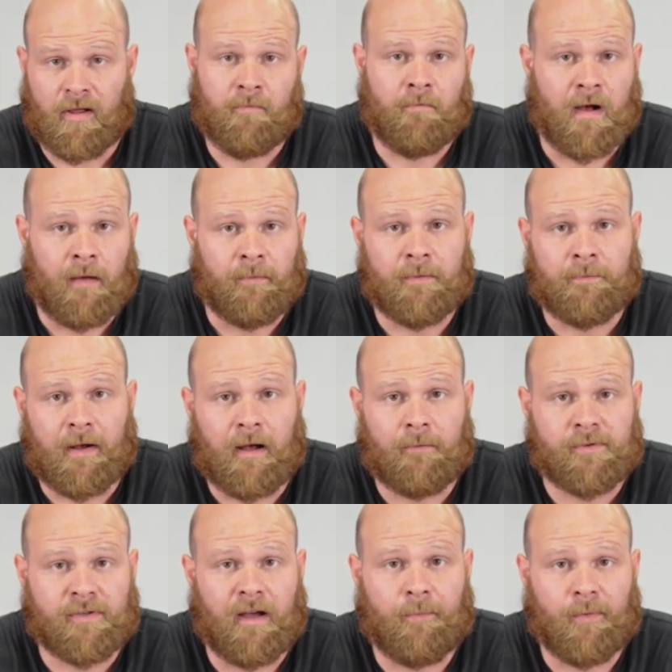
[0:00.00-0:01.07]
a mom and pop
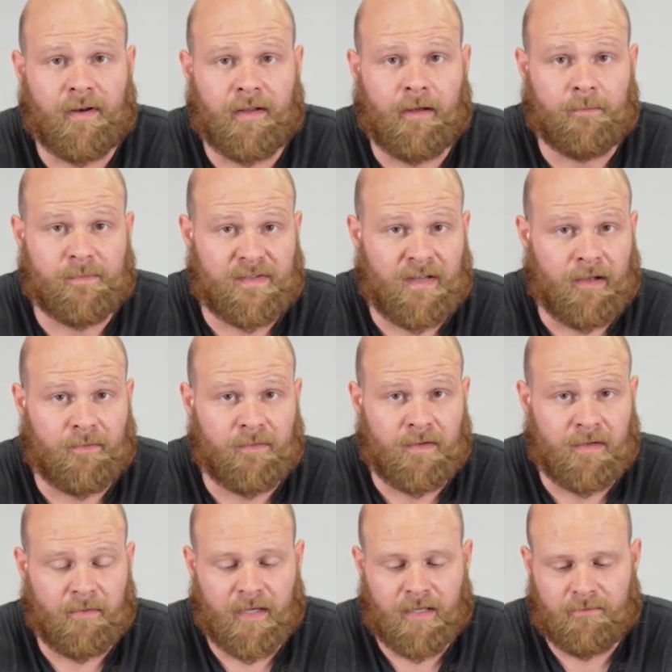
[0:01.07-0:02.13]
shop when it comes down
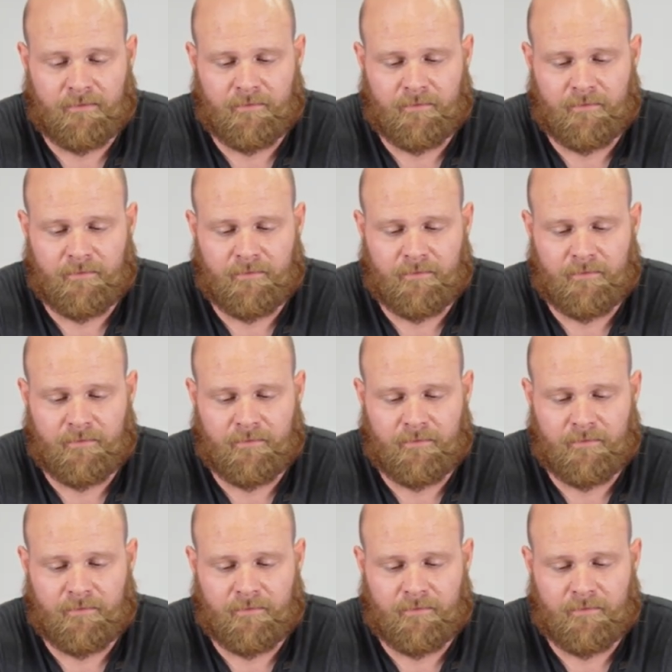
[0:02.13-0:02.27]
to it.